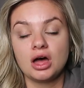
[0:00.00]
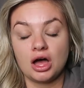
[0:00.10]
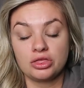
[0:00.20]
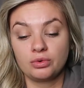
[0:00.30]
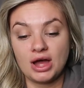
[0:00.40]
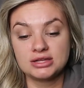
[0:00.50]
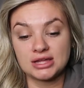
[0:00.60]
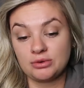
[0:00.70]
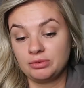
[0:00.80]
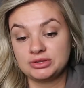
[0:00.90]
Otherwise
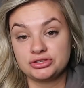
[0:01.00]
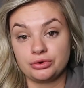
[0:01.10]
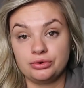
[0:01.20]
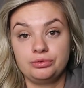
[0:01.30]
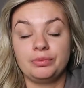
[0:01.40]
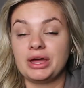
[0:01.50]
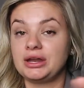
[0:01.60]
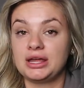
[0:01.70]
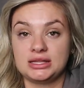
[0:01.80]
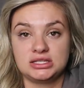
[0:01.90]
I would have been screwed,
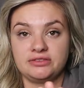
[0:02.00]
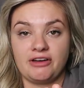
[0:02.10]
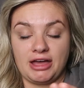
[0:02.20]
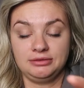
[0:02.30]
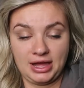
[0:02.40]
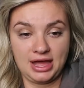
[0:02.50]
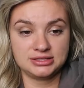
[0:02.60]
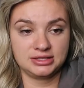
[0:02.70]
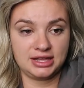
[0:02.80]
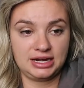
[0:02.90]
but it's fine. I
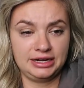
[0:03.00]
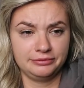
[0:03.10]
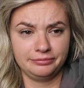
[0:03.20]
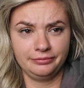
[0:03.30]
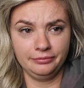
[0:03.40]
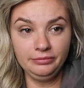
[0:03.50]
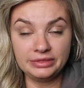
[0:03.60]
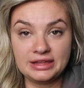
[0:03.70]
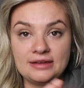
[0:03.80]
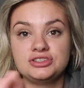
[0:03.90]
asked the lady
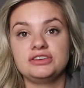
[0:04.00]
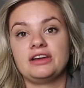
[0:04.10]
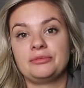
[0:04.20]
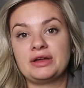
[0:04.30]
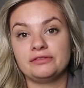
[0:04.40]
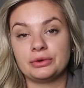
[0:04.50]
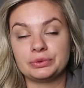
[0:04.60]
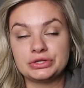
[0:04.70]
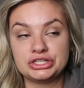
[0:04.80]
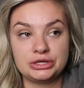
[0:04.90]
if she found my
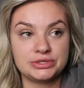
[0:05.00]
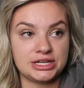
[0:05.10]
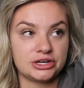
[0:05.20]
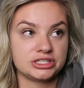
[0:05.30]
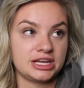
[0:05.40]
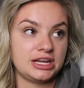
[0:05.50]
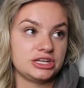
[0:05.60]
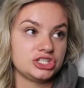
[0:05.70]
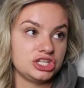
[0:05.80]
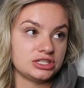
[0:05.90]
phone. She was
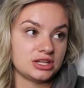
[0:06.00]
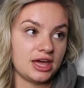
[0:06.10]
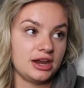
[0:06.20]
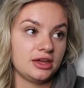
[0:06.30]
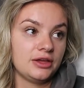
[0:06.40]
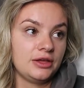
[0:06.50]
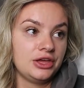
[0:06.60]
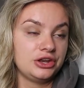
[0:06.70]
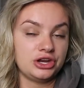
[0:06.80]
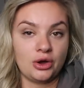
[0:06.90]
irritated. She said,
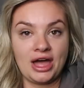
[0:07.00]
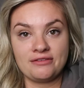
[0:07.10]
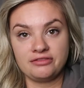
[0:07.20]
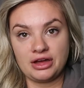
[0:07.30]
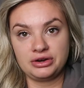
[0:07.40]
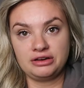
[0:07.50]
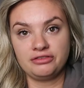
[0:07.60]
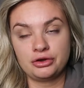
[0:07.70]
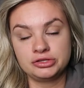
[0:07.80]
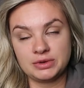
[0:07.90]
no, I haven't found any
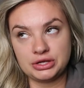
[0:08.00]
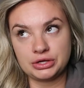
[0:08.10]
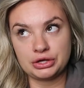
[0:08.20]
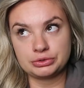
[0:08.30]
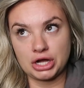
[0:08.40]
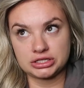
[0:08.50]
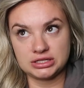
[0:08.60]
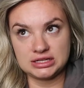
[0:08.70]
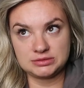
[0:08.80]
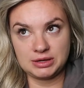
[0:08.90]
phones, but you can go talk to
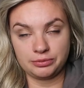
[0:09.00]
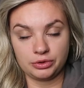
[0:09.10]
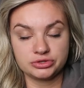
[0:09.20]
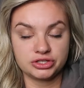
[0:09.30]
these people.